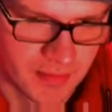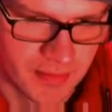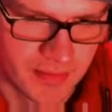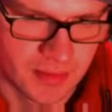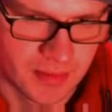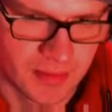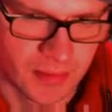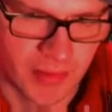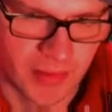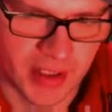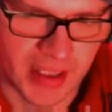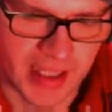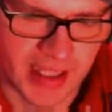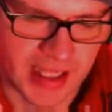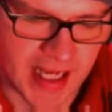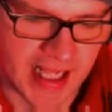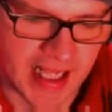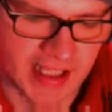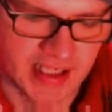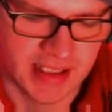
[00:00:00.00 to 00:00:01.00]
Weekly
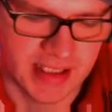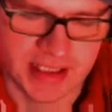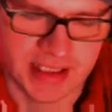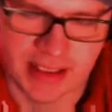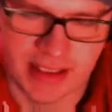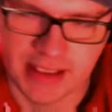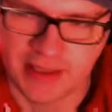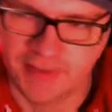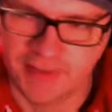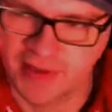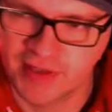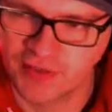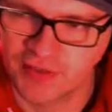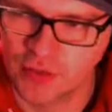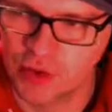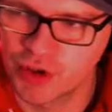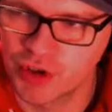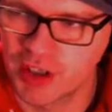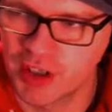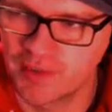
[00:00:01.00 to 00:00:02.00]
hands. Thanks for
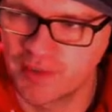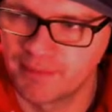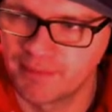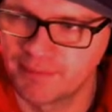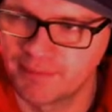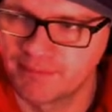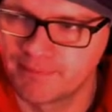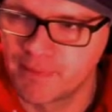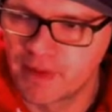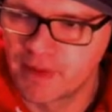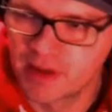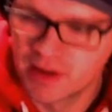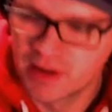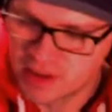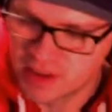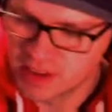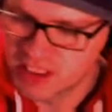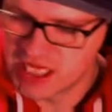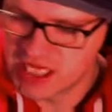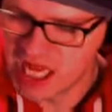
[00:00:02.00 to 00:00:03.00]
watching.
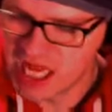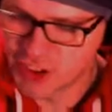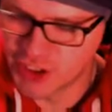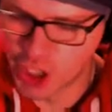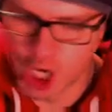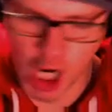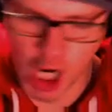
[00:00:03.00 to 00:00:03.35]
Later.